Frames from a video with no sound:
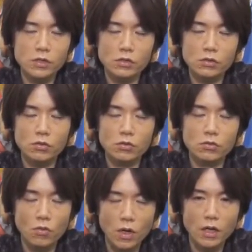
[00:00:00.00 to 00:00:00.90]
the
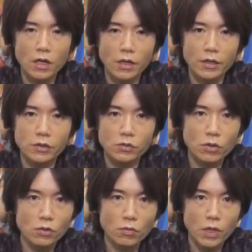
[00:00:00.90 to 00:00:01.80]
development of Fatal
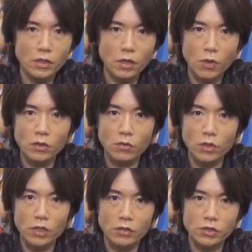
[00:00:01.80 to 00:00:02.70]
Fury was started by one
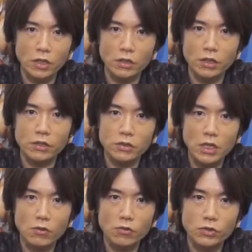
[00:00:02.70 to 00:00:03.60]
of the planners of
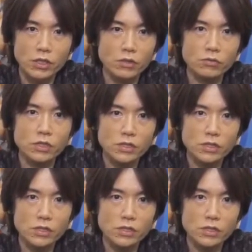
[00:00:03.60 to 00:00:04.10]
Street Fighter.